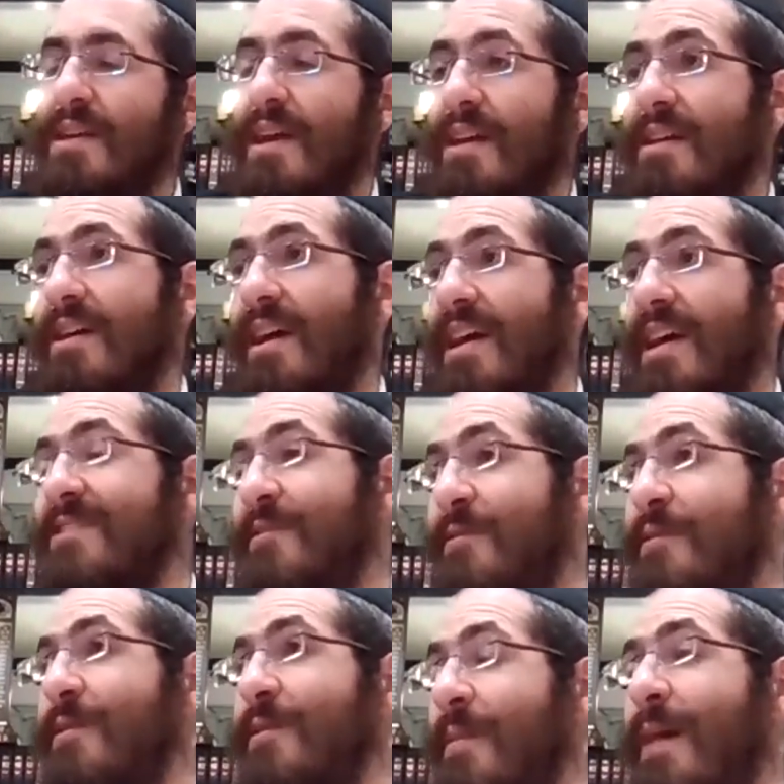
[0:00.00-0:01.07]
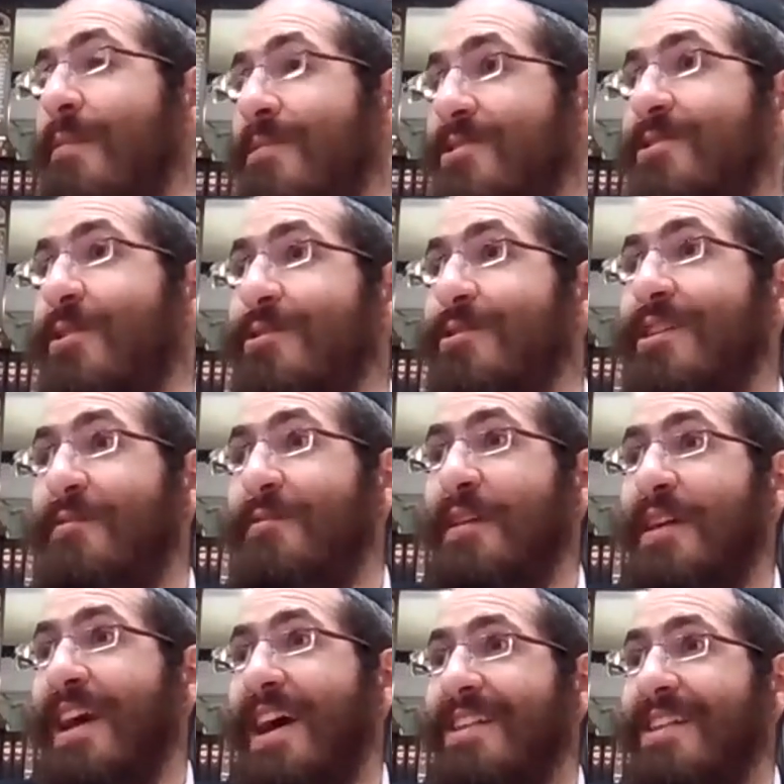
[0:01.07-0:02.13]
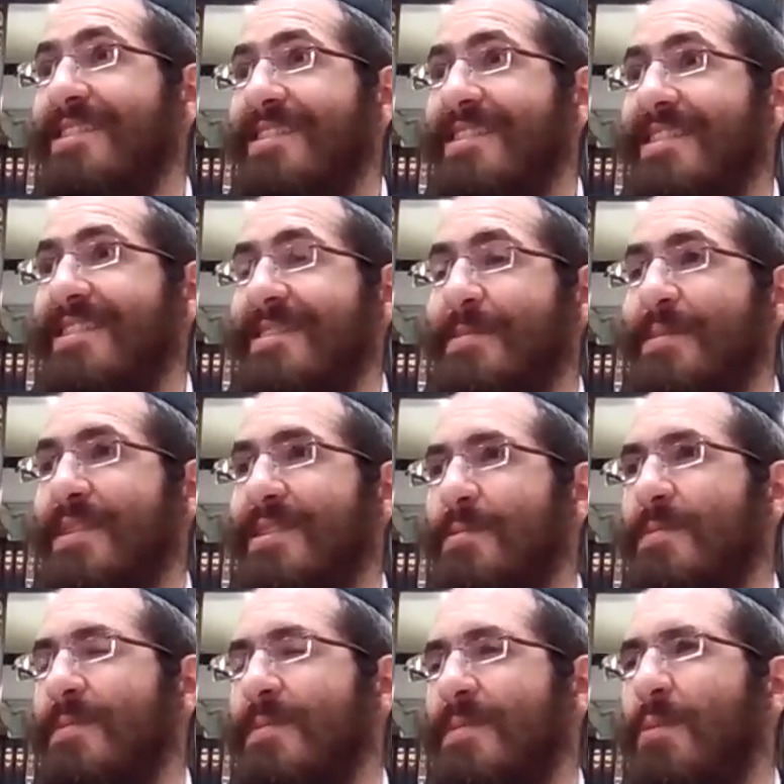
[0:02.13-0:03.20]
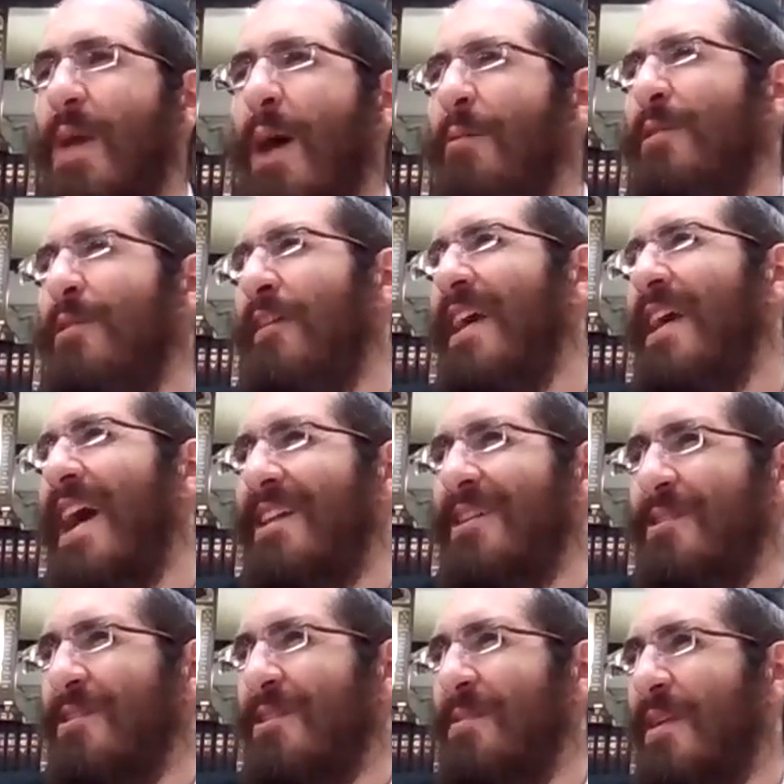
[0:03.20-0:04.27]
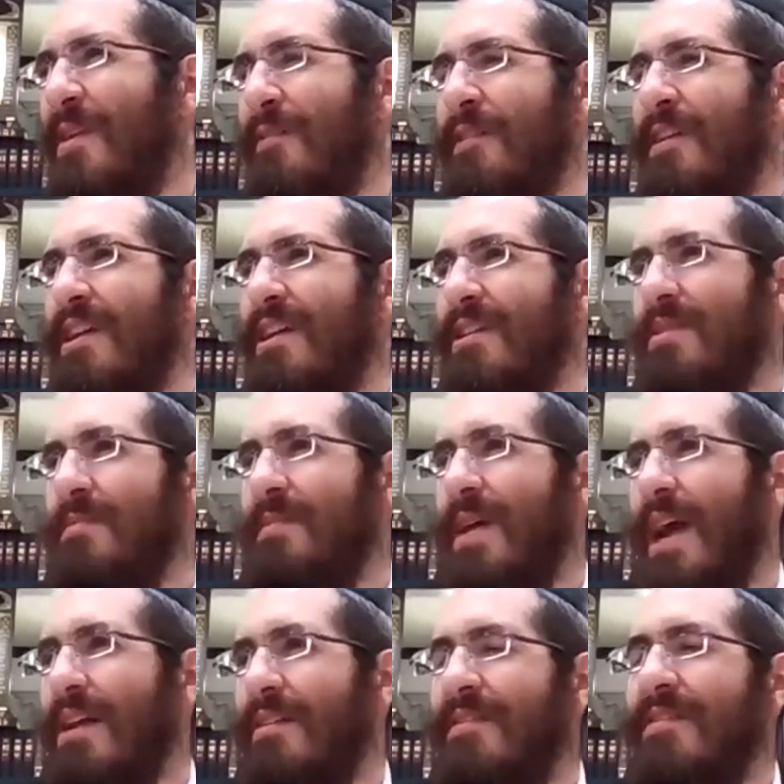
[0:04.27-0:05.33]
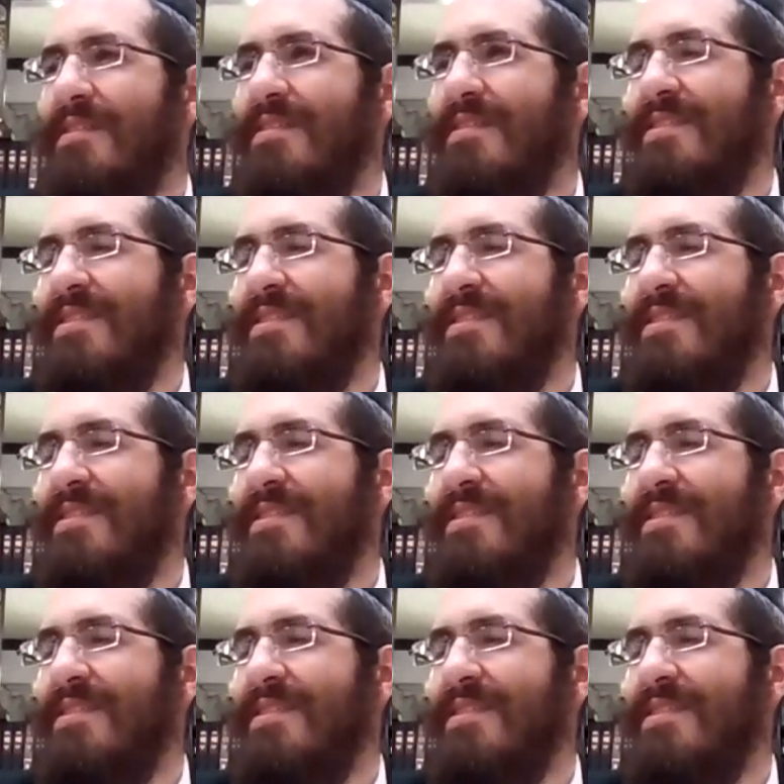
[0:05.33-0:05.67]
Saying right. I guess if you're Gemanish, no, you're gonna forget. Why would you forget? You're middle of clear, you're Maida.